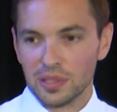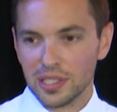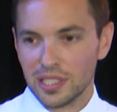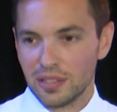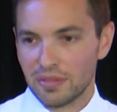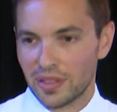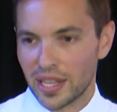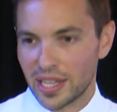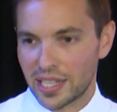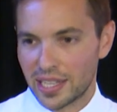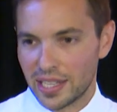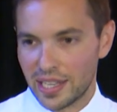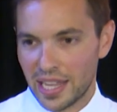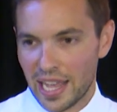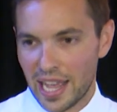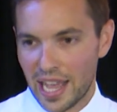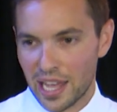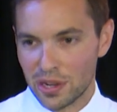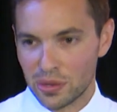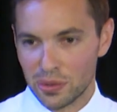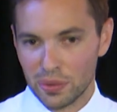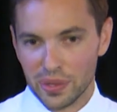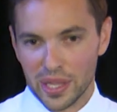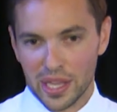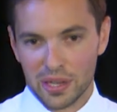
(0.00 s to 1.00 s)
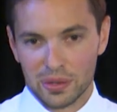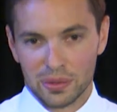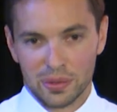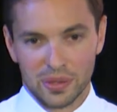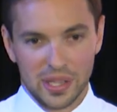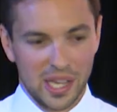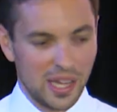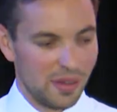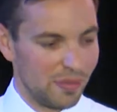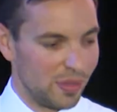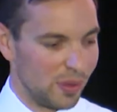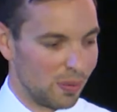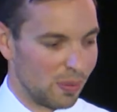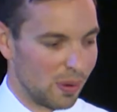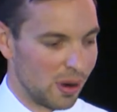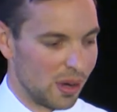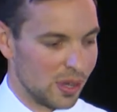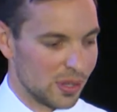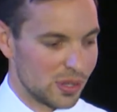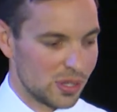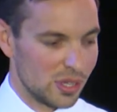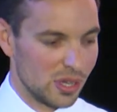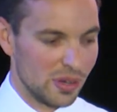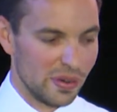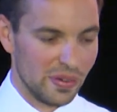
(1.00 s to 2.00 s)
believe they can handle that, or they have the
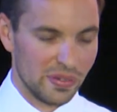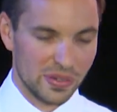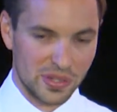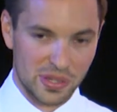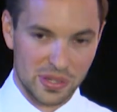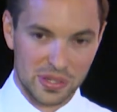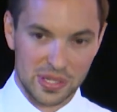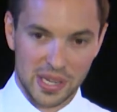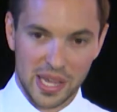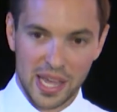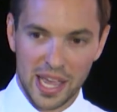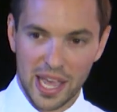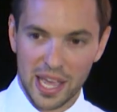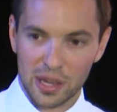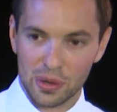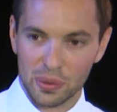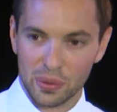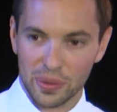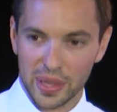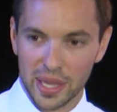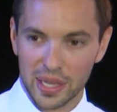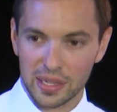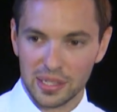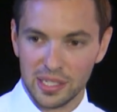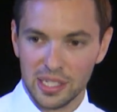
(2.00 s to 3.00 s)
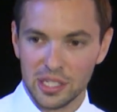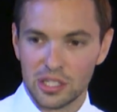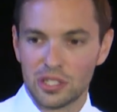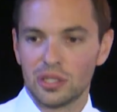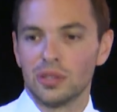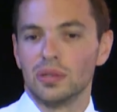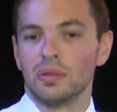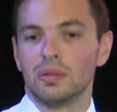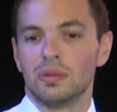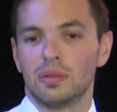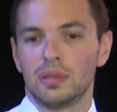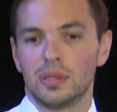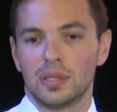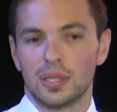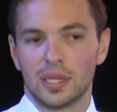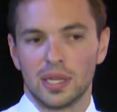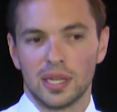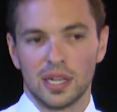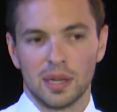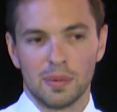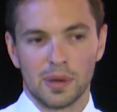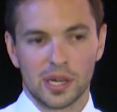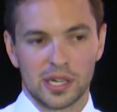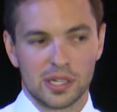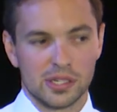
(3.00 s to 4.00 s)
right services to handle that issue.
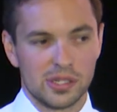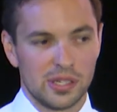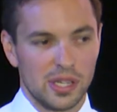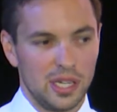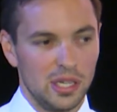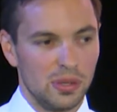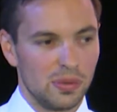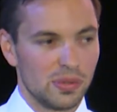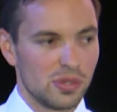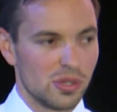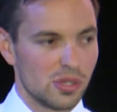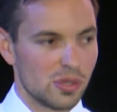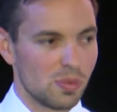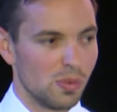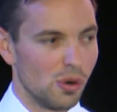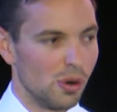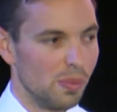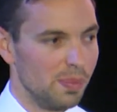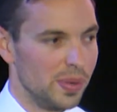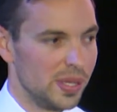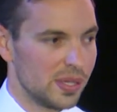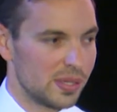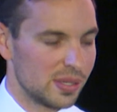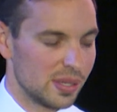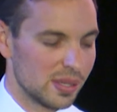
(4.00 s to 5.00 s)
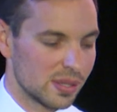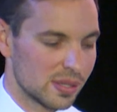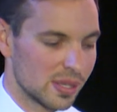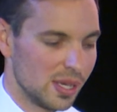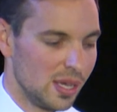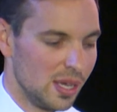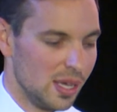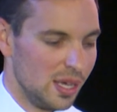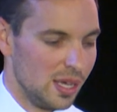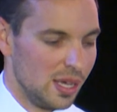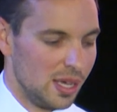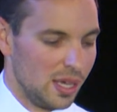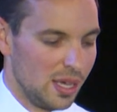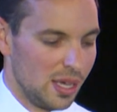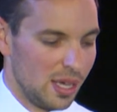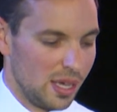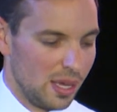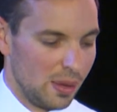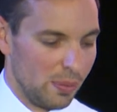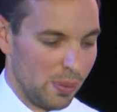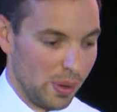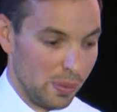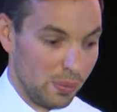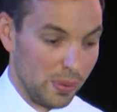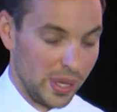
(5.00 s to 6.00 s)
I can tell you, as a small business,
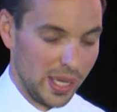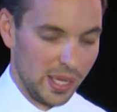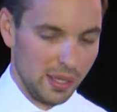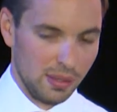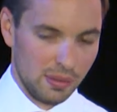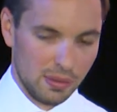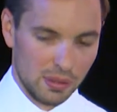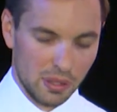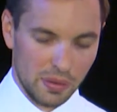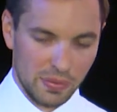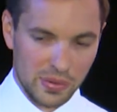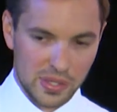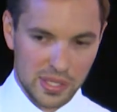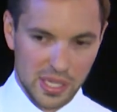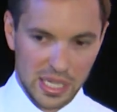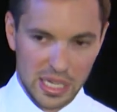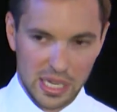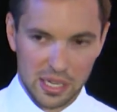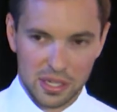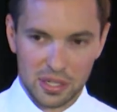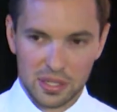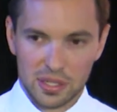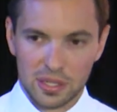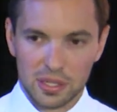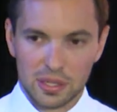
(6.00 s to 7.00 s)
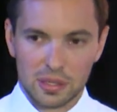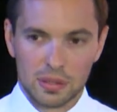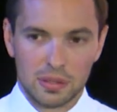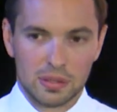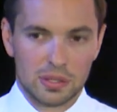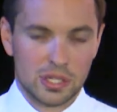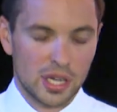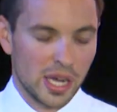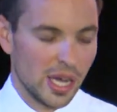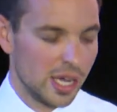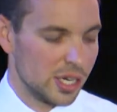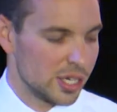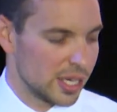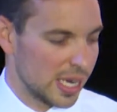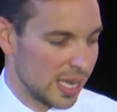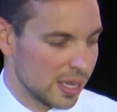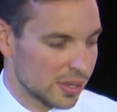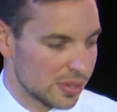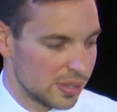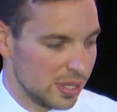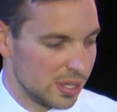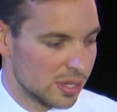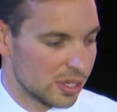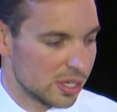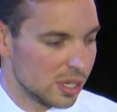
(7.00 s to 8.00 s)
when we obviously needed to change our
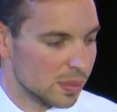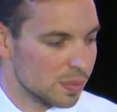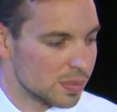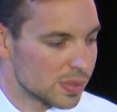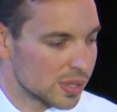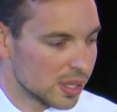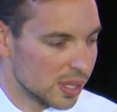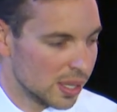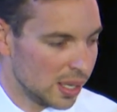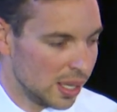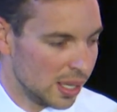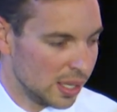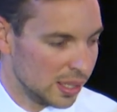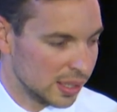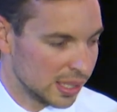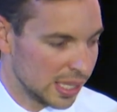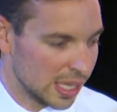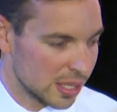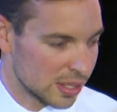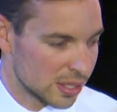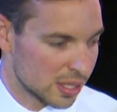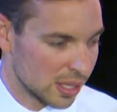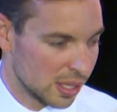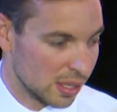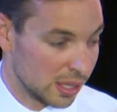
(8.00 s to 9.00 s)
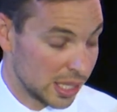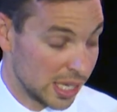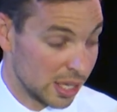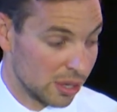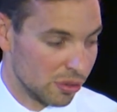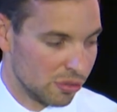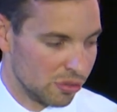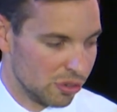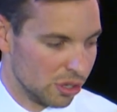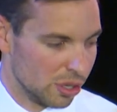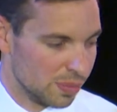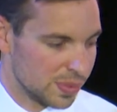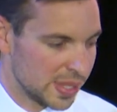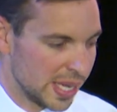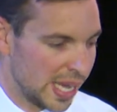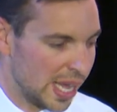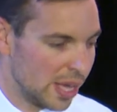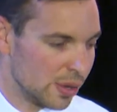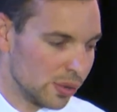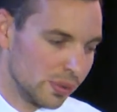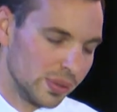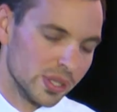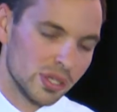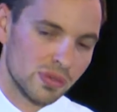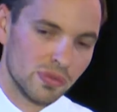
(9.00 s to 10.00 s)
systems and get a firm to
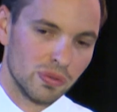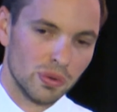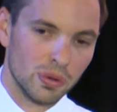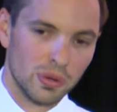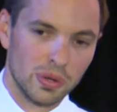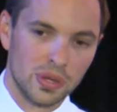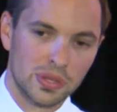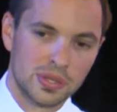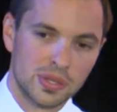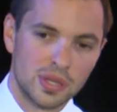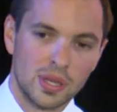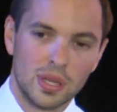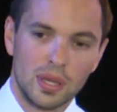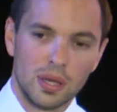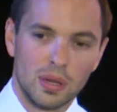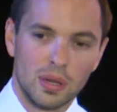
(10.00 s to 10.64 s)
handle this for us,